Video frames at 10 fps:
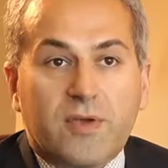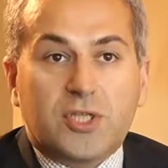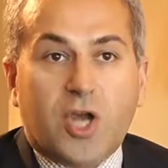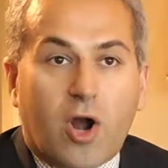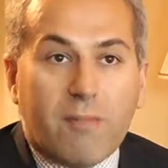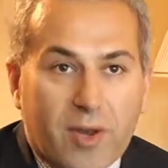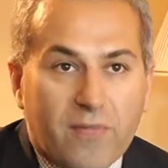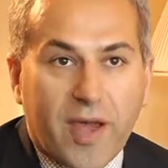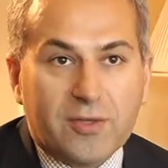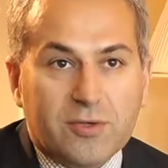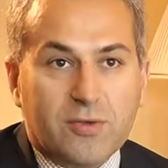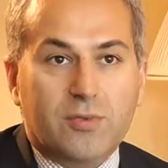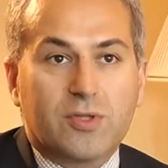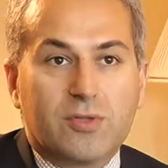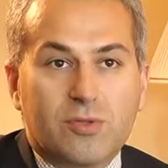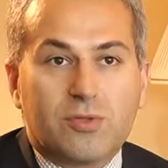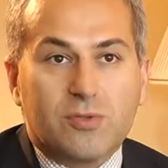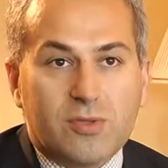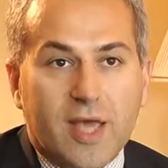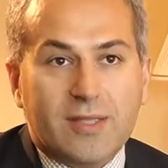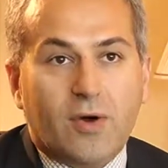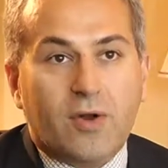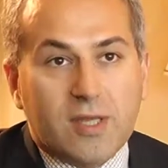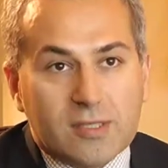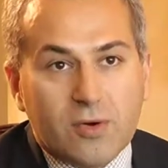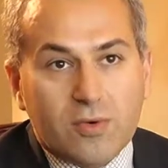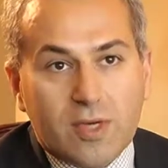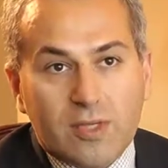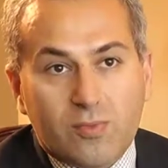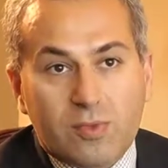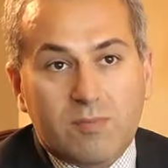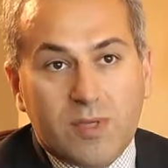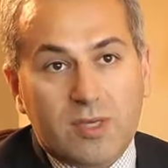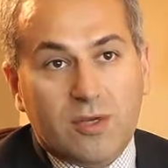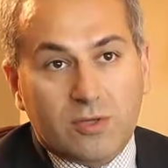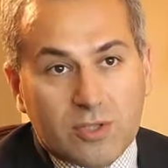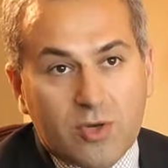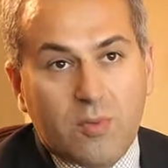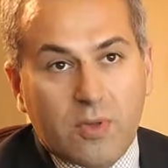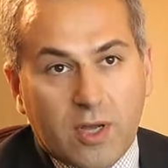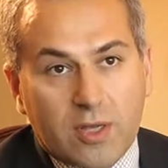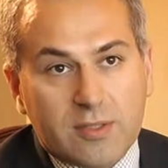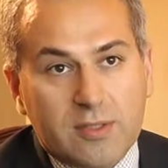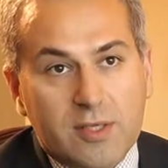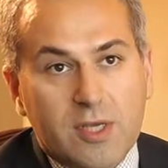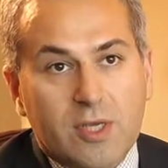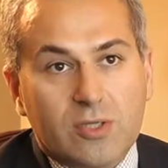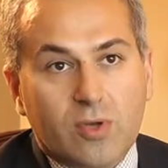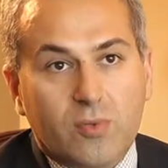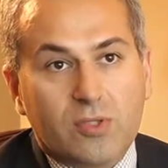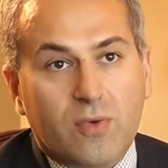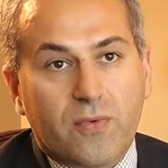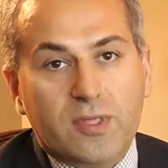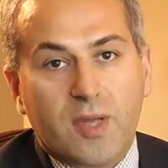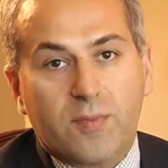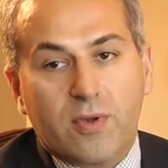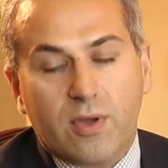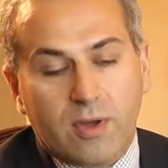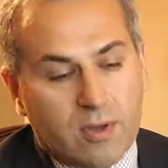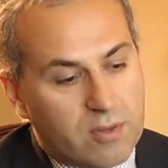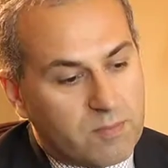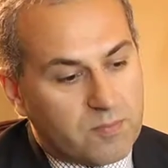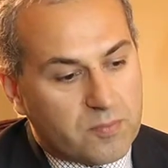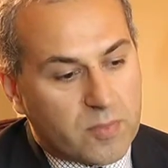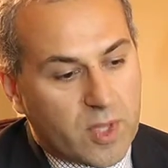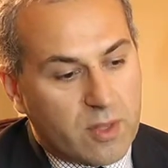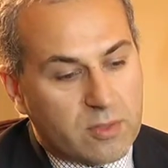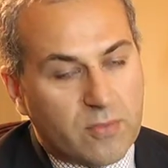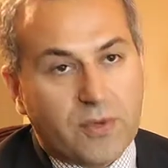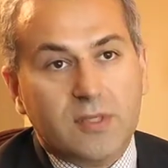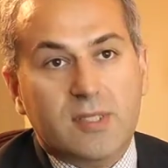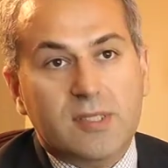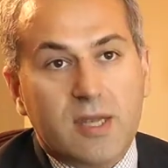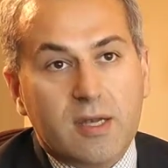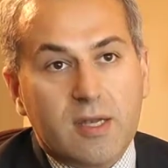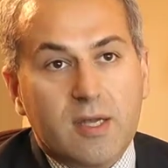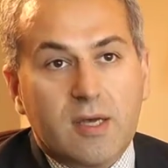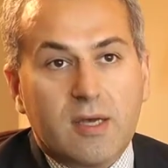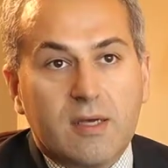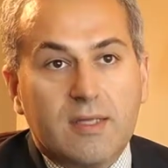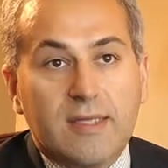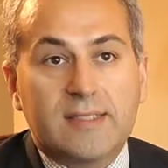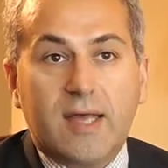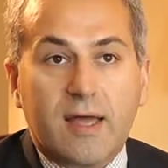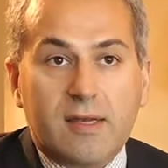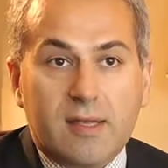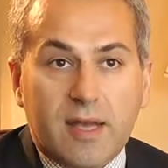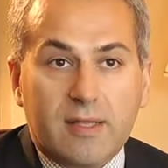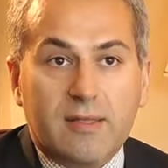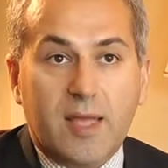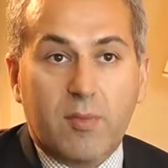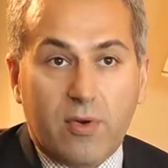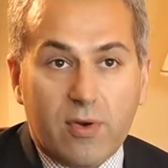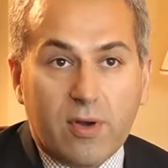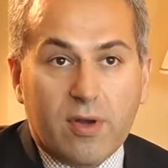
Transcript: each car manufacturer would do that on his own, it would be considerable costs. So we saw, for example, in 2010, Nissan and Daimler